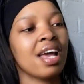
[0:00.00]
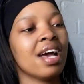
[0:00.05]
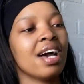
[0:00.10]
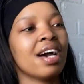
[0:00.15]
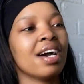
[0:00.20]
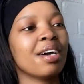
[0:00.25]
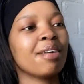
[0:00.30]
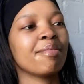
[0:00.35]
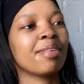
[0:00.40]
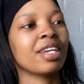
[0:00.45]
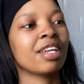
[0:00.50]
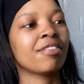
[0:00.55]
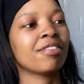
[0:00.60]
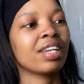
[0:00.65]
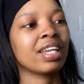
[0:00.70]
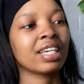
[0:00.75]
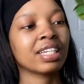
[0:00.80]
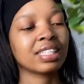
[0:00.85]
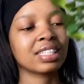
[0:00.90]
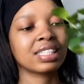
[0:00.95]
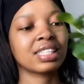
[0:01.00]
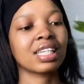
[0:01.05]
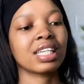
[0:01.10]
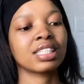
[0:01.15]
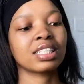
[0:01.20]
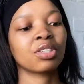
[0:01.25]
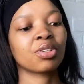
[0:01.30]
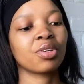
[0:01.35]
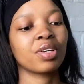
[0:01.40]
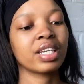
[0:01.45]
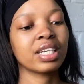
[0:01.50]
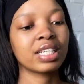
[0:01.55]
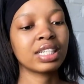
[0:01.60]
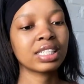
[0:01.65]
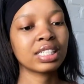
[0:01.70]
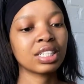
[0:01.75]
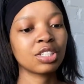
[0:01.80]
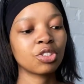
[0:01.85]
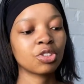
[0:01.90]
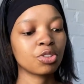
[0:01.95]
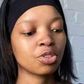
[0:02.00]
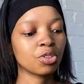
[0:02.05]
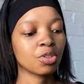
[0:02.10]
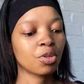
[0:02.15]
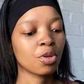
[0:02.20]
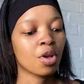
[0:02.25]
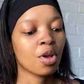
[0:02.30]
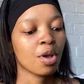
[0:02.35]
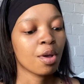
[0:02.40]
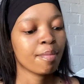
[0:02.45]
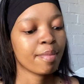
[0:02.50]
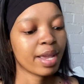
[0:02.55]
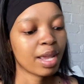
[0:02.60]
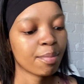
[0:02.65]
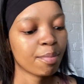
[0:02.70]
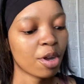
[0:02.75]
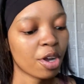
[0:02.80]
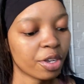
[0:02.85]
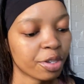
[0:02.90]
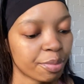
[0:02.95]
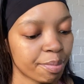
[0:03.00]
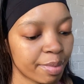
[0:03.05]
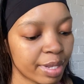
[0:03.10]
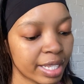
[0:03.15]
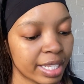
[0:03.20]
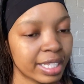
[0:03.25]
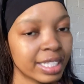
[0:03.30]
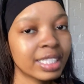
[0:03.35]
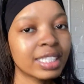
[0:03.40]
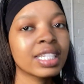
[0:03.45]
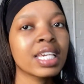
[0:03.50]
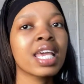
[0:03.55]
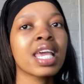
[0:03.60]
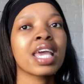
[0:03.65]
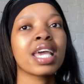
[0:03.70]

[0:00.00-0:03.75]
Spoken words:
And I feel like it's such a great addition to my apartment.